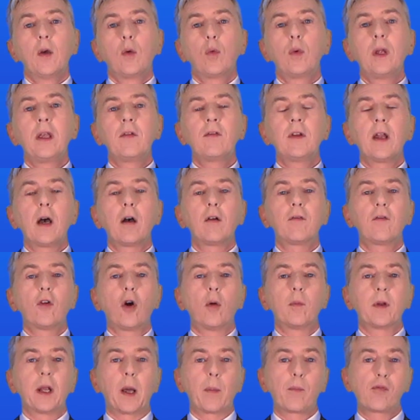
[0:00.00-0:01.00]
We've now
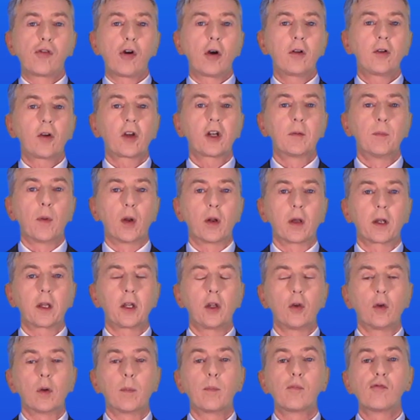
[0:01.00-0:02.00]
formed our product
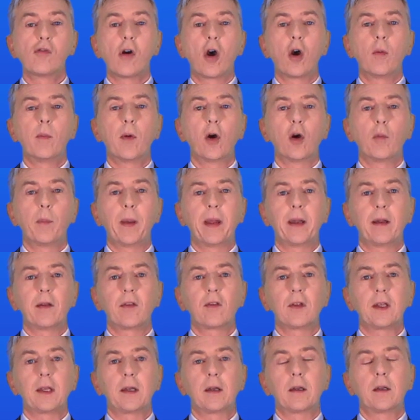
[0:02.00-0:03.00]
molecule,
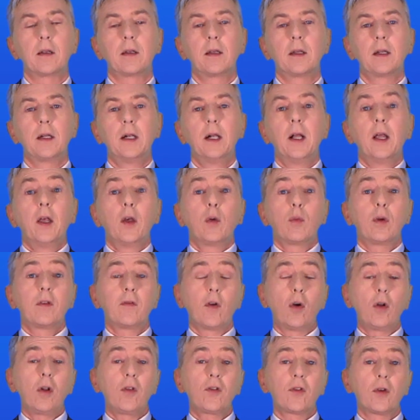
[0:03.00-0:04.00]
bromobenzene. We've
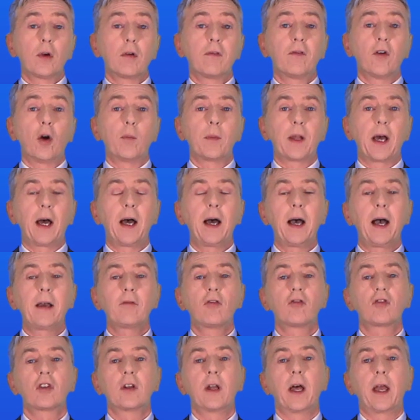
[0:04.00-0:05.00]
also formed a
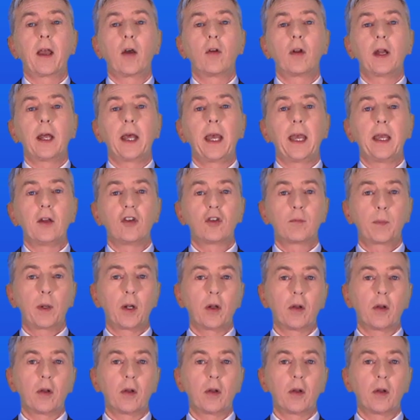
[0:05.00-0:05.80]
hydrogen ion, H+.